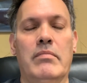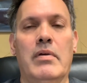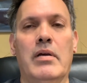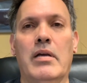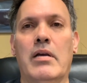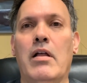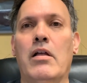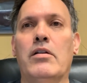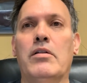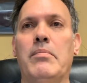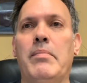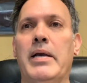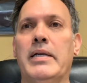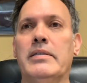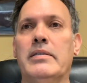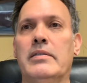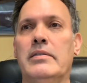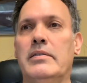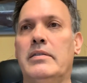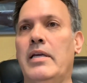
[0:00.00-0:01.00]
I call it a
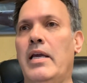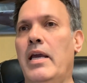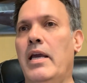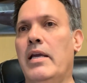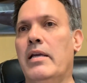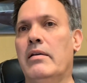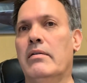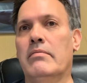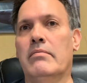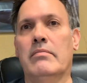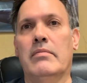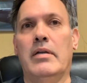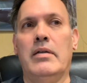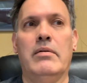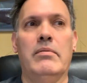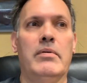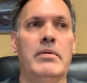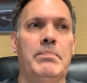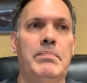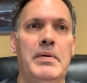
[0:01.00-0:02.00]
Mexican tank. I
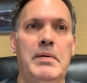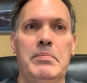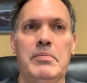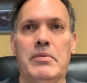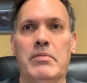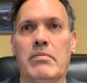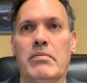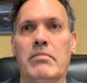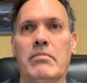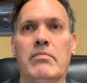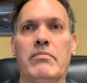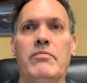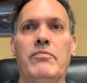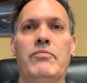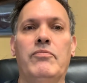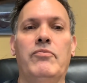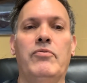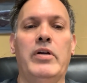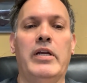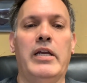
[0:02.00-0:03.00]
don't want people
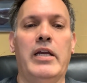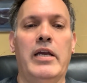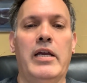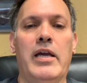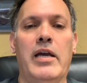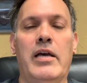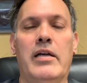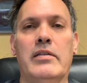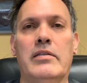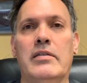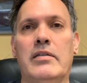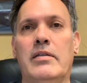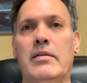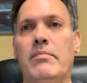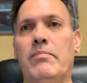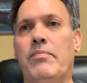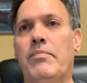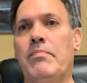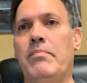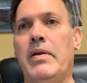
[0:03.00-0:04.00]
freaking out that
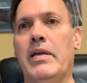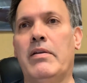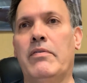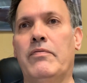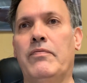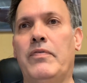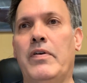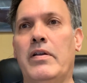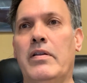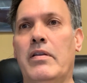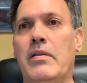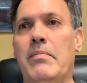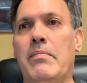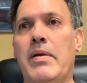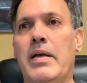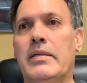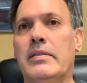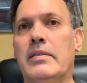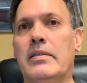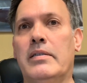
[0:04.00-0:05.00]
I'm making fun of the
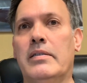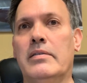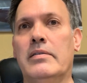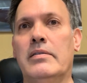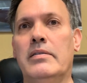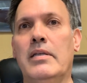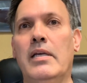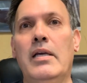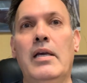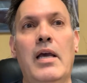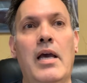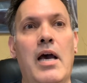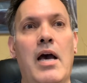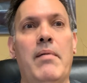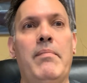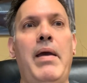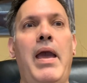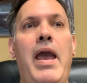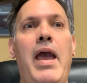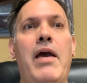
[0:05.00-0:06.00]
Mexicans.
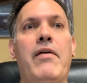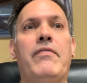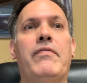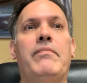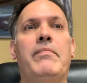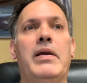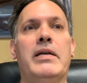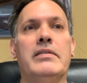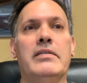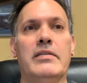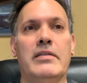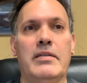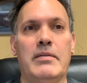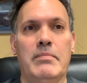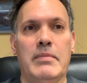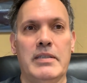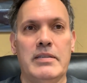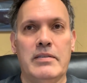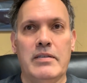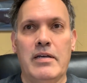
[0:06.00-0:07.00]
I'm half Mexican
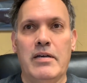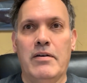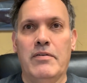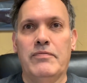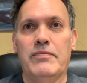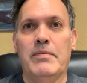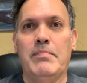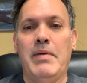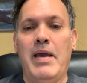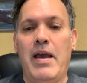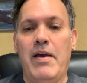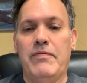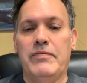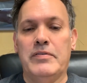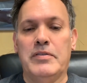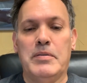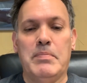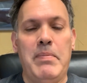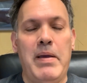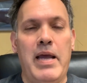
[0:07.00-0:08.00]
myself. I'm half
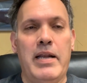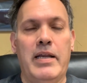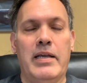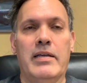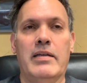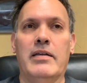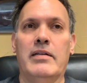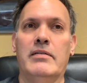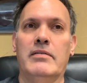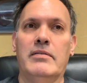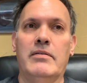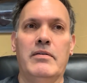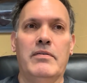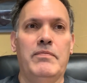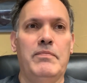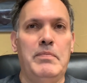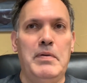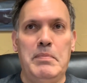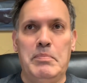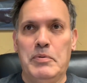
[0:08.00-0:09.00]
Hispanic. I don't know
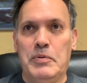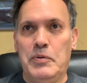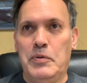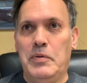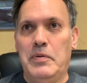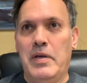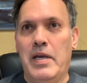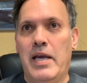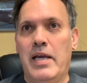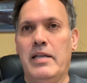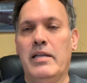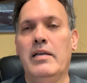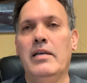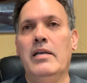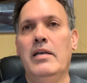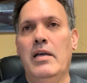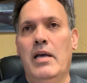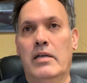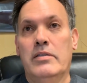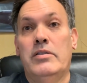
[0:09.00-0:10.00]
if people knew that.
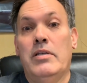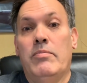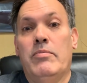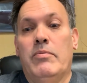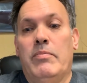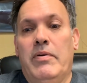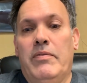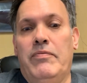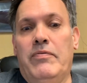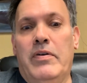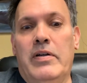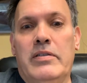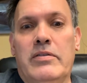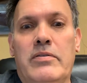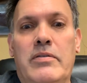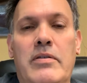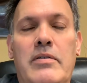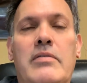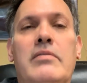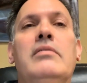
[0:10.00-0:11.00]
Some of my friends
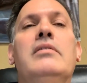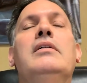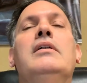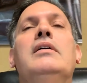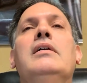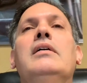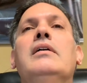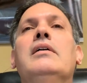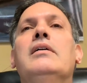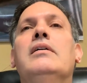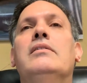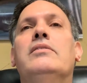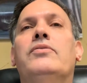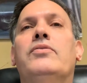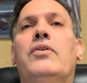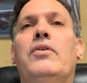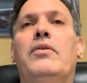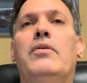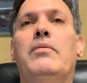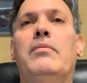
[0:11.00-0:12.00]
do. So
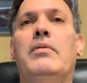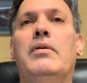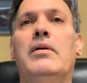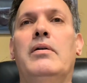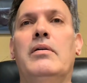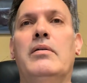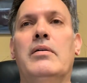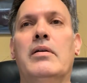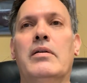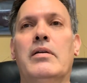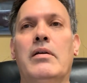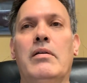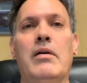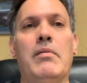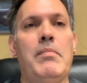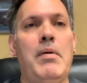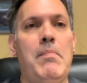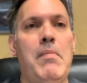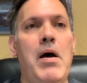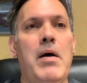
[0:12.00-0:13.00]
on
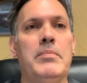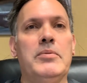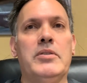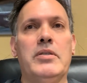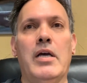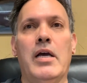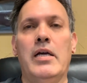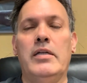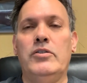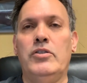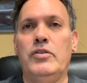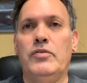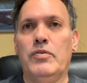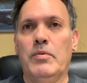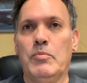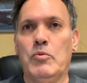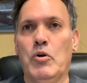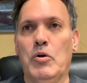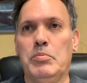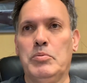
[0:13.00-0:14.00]
my mom's side, she's
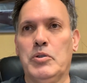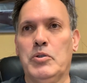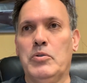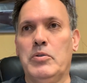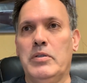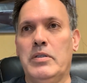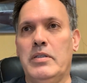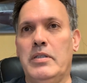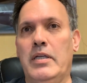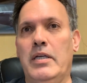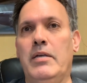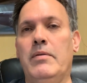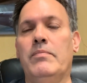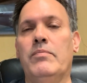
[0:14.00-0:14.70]
from Corpus Christi,